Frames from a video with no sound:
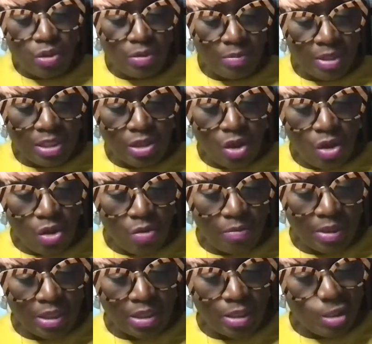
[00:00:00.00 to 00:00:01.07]
so with Miss
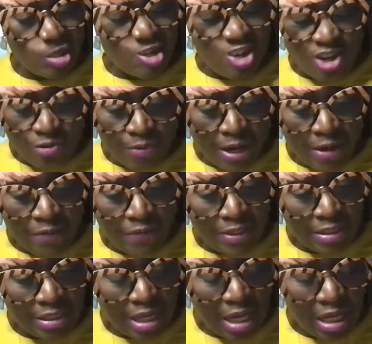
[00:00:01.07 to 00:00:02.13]
Coleman.
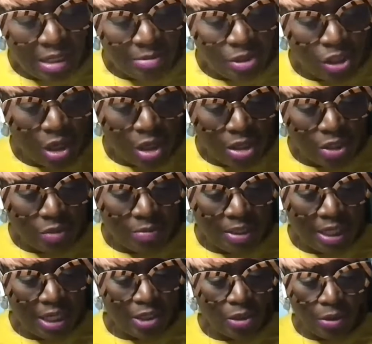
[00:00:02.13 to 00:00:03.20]
Around this time, she
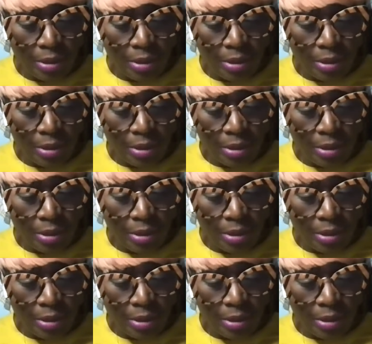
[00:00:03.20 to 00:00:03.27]
also